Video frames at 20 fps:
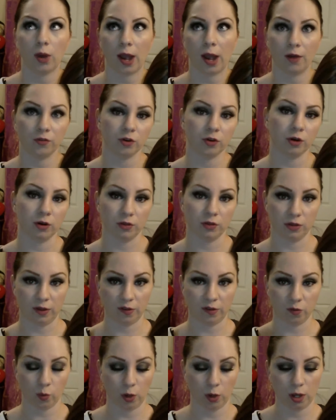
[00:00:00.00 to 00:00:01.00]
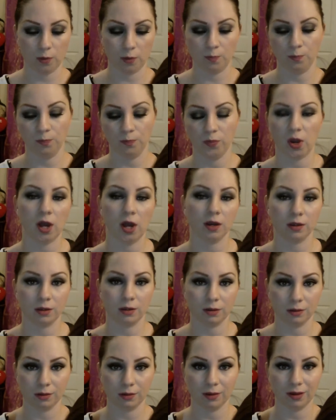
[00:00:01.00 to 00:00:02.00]
this one. Not
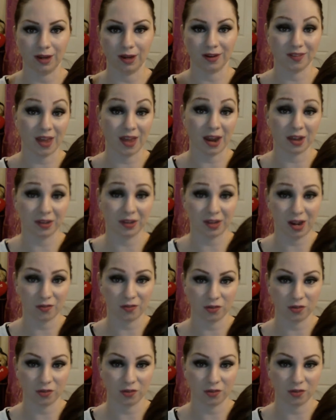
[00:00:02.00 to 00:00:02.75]
exactly